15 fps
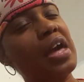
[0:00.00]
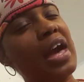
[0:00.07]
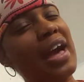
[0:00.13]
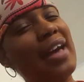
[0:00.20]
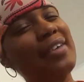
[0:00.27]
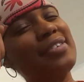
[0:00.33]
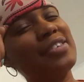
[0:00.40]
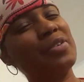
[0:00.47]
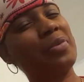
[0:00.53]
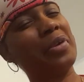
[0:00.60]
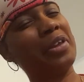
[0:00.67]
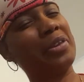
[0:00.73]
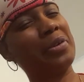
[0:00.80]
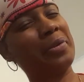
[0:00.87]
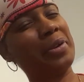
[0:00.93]
how's the
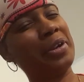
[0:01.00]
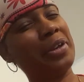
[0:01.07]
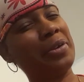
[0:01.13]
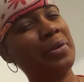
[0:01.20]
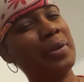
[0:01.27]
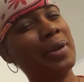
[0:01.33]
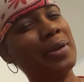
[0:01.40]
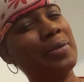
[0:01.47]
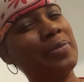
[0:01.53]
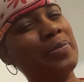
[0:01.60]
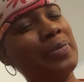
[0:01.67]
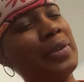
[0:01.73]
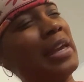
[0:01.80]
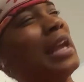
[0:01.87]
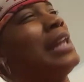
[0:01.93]
weather where you are?
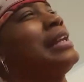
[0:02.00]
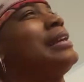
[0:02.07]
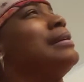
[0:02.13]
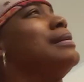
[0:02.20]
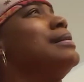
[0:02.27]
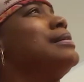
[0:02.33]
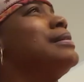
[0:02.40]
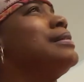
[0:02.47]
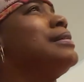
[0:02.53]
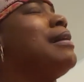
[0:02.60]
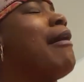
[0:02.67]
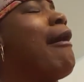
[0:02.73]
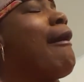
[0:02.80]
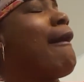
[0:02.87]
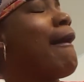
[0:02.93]
It is
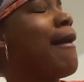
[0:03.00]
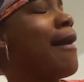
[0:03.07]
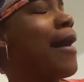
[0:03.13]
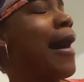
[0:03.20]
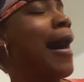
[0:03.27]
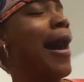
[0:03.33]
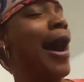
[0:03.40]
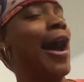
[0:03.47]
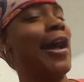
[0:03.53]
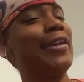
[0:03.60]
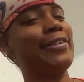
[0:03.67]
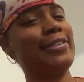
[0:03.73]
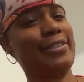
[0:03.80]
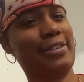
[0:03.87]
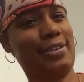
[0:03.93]
hot.
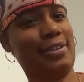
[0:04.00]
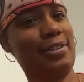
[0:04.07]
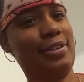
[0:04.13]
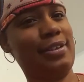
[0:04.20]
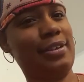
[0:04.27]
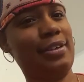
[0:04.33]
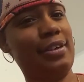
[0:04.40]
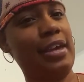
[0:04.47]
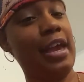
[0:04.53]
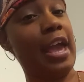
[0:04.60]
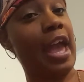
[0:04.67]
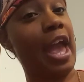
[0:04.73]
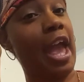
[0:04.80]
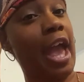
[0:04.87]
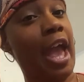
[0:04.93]

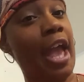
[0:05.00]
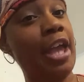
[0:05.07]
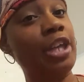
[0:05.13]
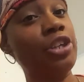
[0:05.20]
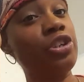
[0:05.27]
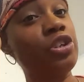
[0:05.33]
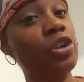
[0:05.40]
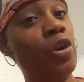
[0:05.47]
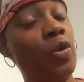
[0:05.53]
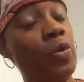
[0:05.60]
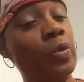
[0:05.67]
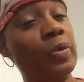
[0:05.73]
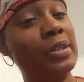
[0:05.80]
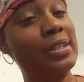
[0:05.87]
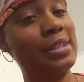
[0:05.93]
H
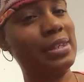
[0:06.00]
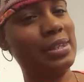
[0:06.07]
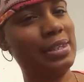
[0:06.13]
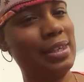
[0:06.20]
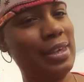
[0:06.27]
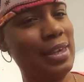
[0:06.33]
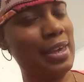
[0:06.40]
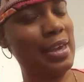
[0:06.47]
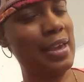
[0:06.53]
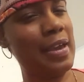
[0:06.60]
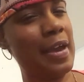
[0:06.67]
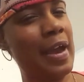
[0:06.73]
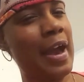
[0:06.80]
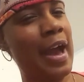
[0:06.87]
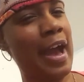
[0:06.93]
O T
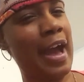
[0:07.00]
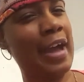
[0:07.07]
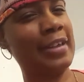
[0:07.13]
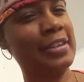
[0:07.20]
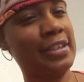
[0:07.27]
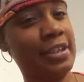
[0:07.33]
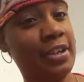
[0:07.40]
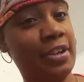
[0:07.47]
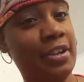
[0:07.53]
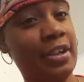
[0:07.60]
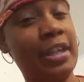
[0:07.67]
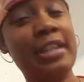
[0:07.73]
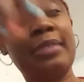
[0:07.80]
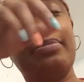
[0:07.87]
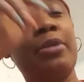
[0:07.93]
hot here.
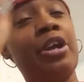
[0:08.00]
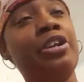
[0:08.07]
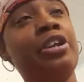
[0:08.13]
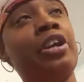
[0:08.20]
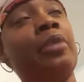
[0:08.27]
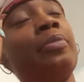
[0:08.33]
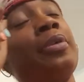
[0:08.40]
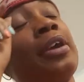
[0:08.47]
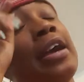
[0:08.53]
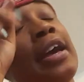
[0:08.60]
It's burning up, you